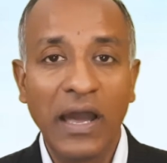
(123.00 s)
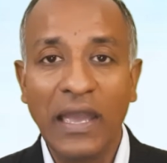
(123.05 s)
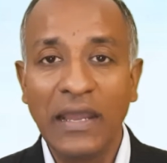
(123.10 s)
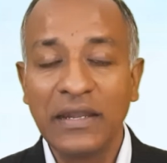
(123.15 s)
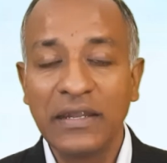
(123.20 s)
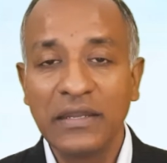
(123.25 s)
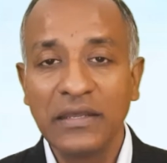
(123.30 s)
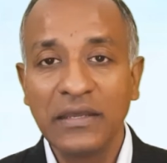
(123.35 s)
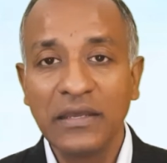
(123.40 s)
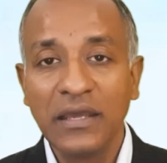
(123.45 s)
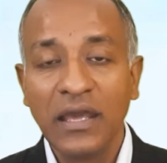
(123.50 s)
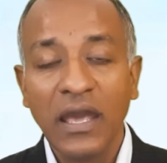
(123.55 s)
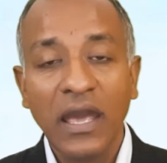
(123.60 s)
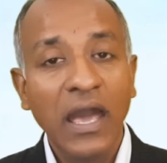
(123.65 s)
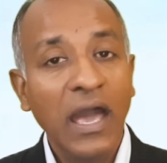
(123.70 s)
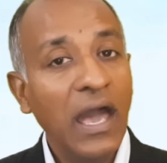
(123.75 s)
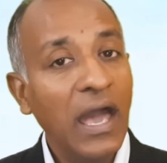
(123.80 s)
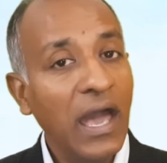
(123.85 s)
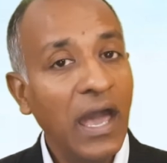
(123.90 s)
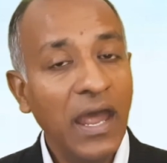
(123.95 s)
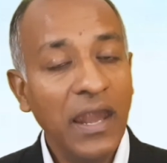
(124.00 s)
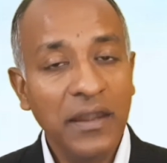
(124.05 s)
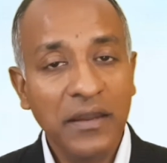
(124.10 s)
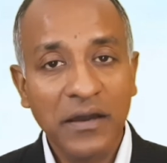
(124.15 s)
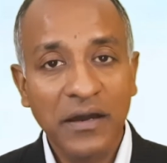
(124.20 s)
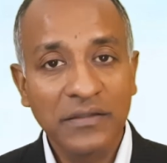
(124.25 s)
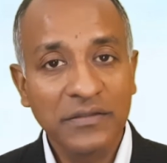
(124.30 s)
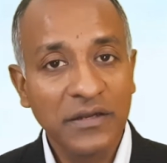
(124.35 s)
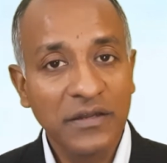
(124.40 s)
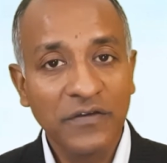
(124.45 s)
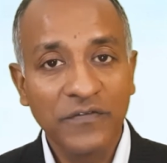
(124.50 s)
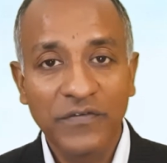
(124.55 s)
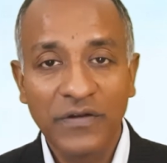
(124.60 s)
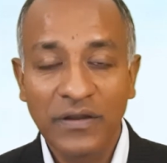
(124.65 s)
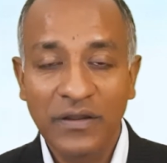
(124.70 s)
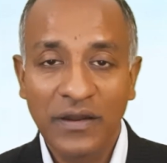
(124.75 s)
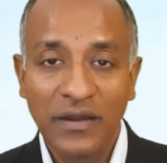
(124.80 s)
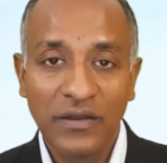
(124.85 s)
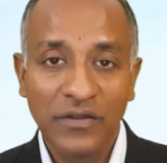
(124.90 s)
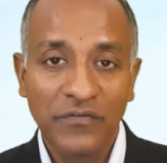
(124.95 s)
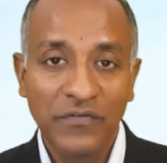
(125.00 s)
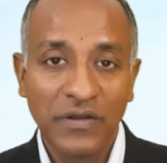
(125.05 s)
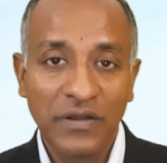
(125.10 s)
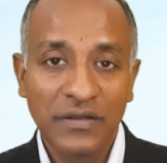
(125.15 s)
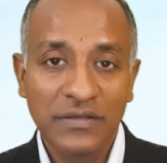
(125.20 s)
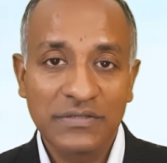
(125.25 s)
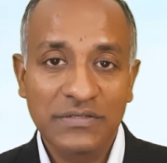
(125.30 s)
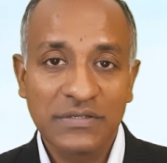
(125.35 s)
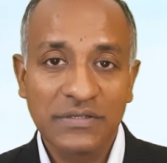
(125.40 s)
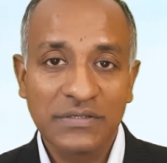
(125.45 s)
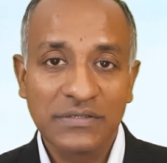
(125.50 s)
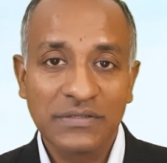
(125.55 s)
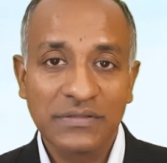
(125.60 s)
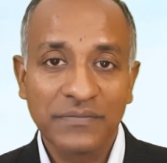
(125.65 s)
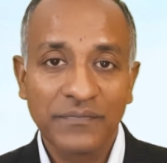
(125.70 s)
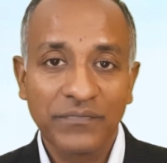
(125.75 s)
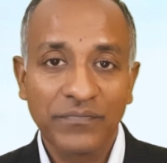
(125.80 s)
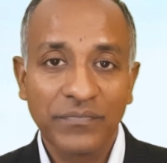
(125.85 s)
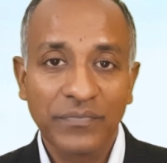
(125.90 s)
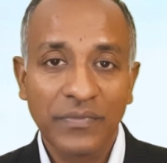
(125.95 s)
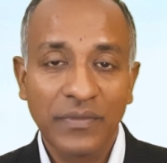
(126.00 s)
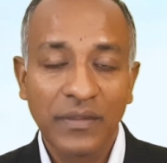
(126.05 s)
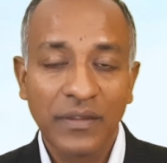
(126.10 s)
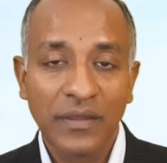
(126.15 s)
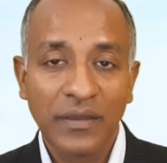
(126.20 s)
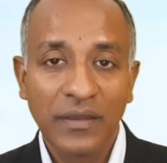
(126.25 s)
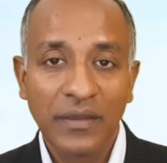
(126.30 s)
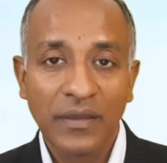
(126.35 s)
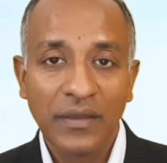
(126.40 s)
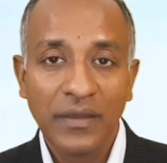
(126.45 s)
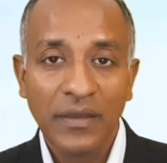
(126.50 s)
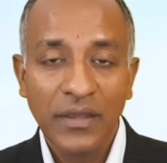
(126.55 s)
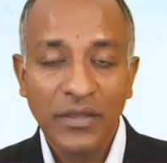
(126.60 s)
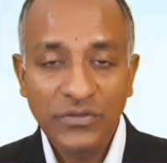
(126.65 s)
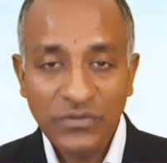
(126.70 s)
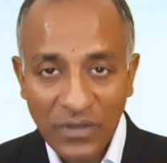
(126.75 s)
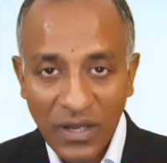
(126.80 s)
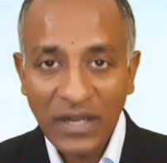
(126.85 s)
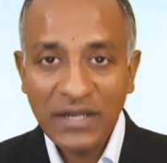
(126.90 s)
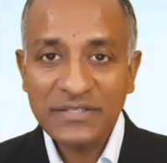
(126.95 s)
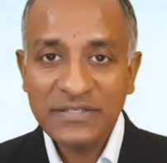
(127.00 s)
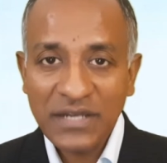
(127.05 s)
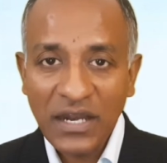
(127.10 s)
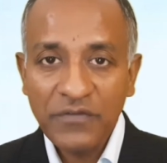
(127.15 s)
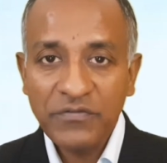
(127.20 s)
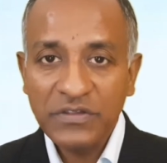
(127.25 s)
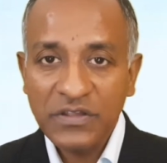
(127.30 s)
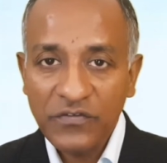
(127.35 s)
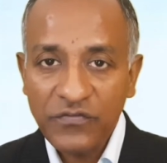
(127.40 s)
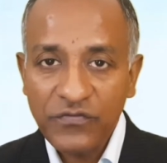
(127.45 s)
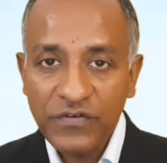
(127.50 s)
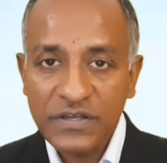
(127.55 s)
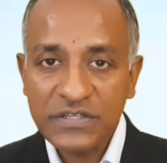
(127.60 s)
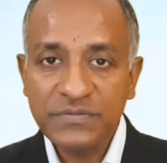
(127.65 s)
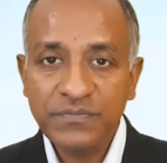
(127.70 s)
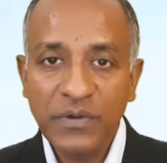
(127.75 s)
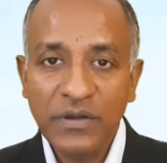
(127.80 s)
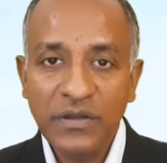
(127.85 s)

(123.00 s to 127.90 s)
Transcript: IT, and other different kind of industries. So let's start with the first